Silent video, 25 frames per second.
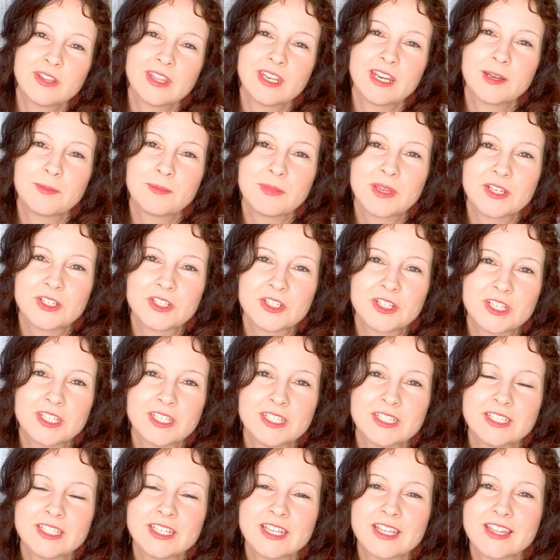that I
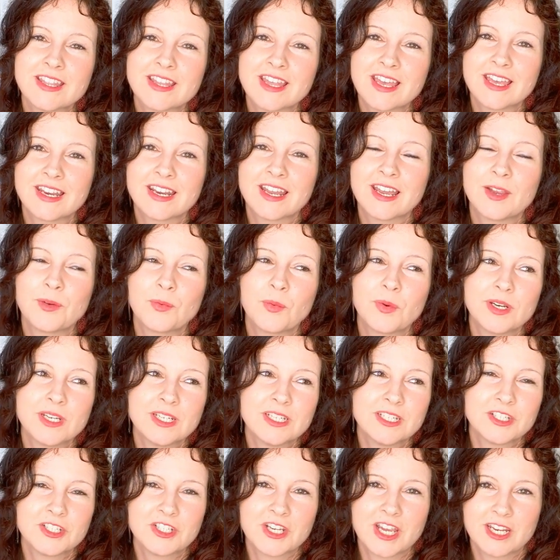mentioned that I
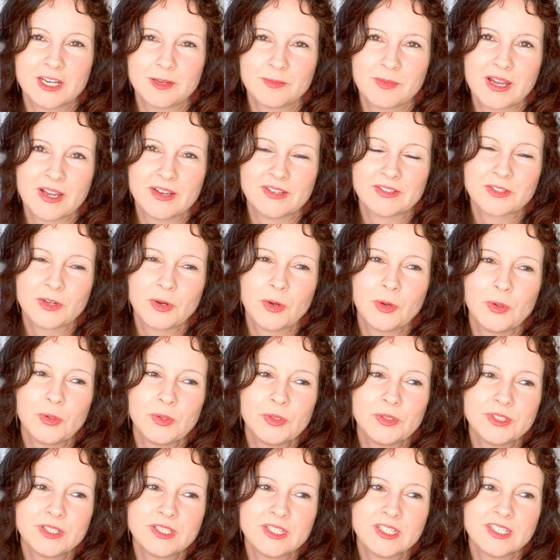wanted to chat about
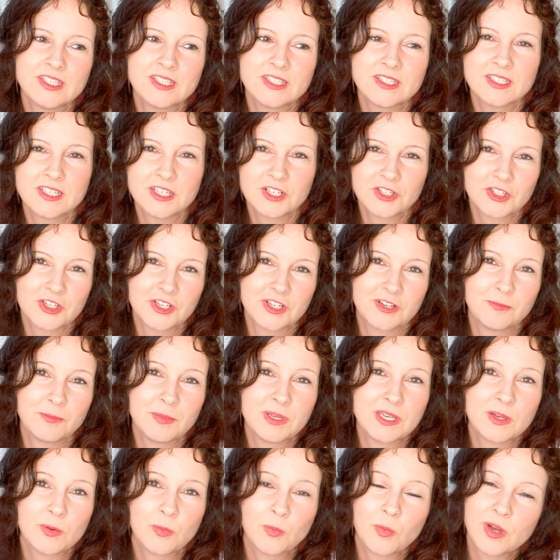holds the distinction of
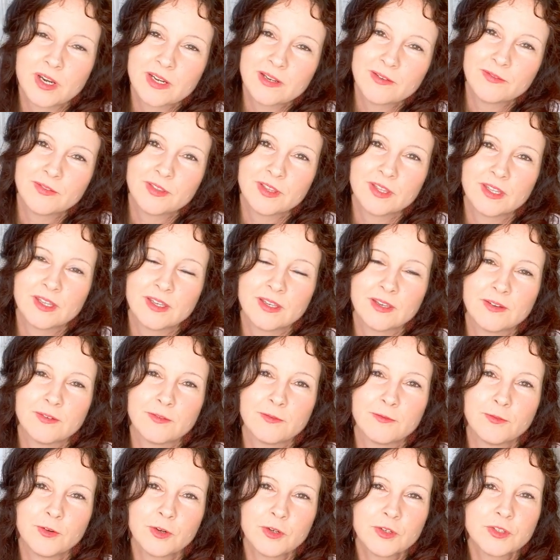being one of the
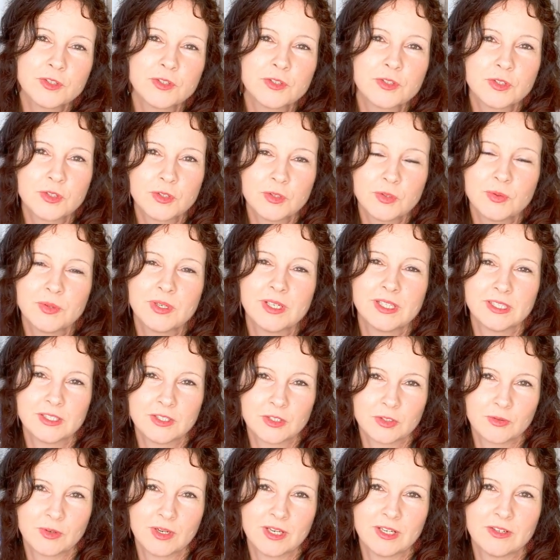first two
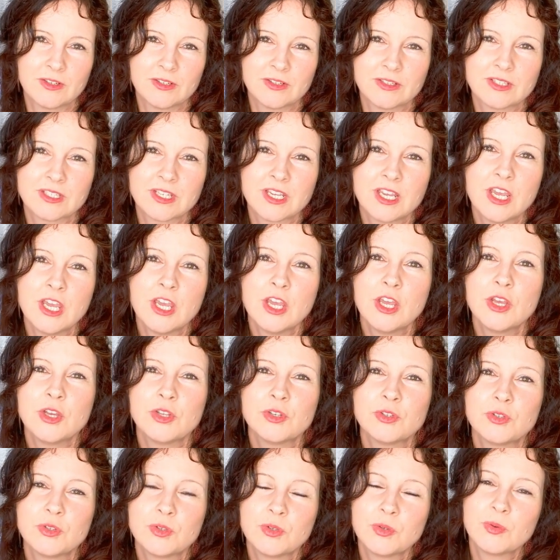illustrators
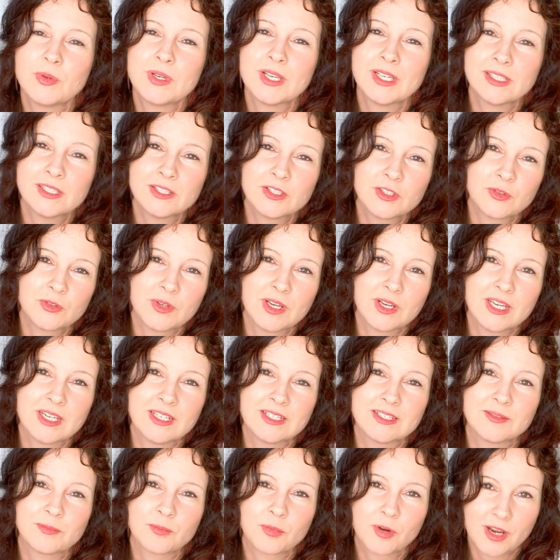to
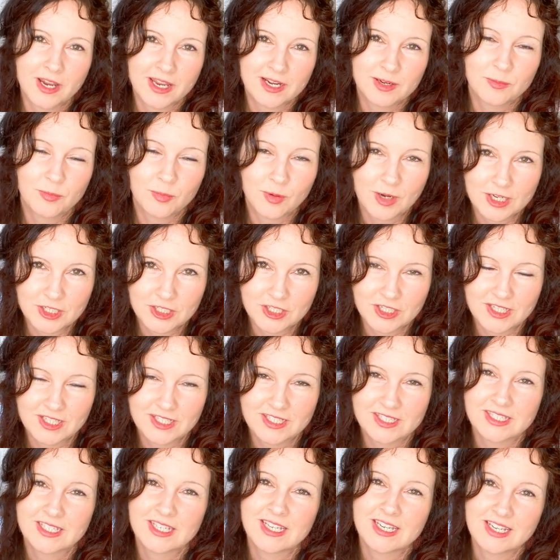illustrate Pride and
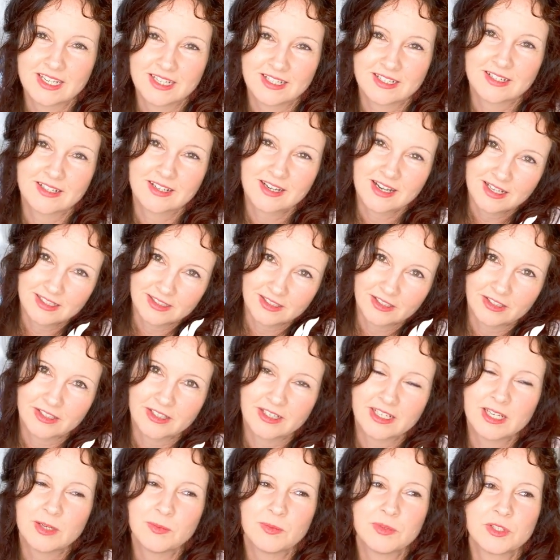Prejudice in color.
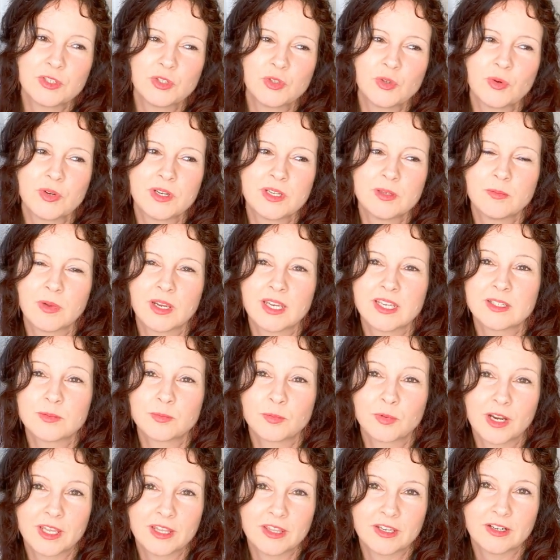He was joined by his
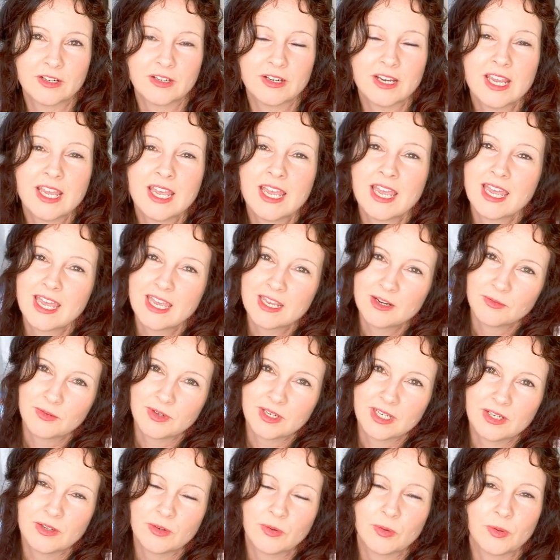brother
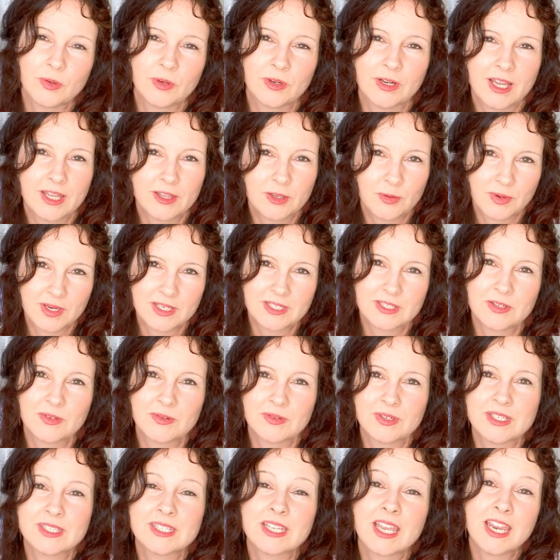Henry, or otherwise known
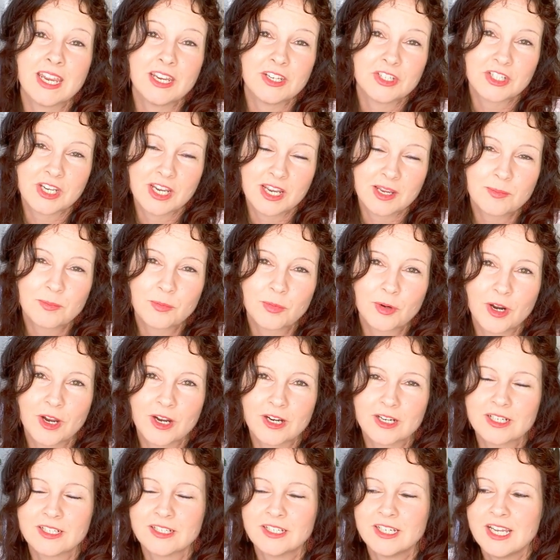as H.M.
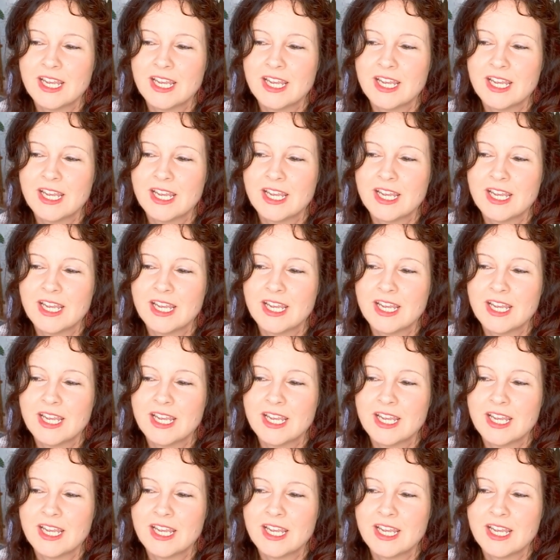Brock,